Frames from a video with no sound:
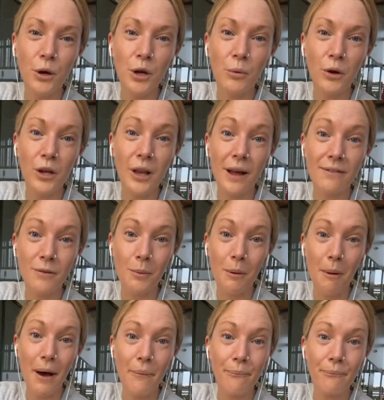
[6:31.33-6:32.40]
what you want your life to
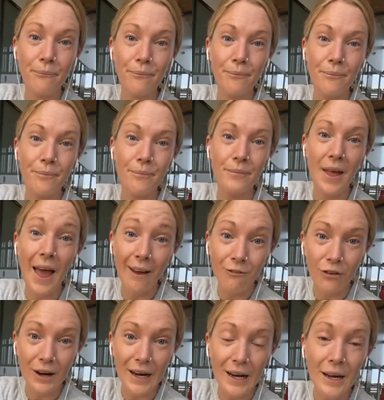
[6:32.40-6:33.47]
be about
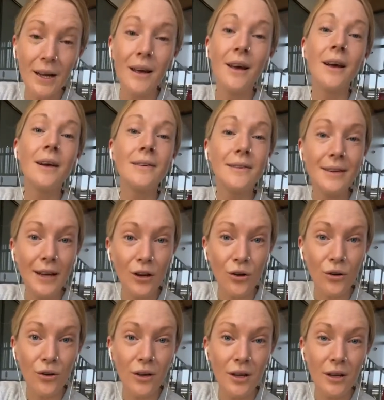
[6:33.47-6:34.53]
every
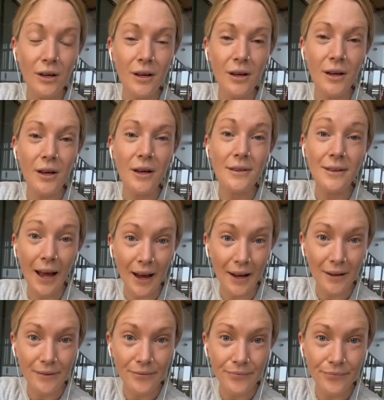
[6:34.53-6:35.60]
single day.